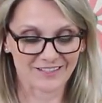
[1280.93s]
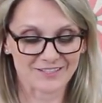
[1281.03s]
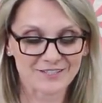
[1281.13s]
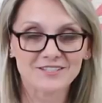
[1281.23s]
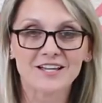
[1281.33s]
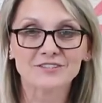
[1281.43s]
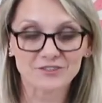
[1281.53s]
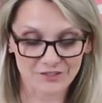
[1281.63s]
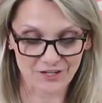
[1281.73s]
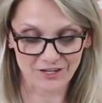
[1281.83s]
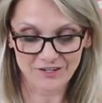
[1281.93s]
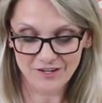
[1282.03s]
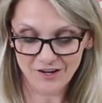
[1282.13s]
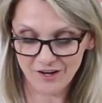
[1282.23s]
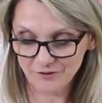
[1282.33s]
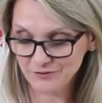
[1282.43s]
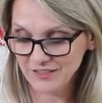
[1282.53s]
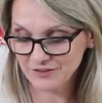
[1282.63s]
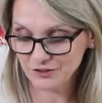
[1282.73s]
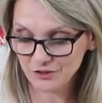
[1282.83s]
the center of
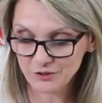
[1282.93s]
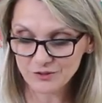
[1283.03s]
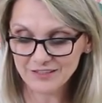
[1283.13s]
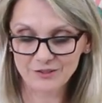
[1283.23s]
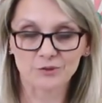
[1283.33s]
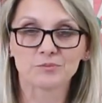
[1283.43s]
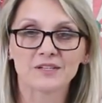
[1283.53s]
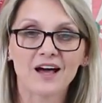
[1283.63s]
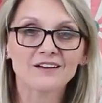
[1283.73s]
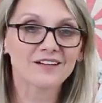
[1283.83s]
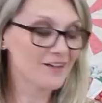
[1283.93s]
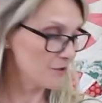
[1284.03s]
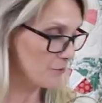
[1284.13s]
that cute little block,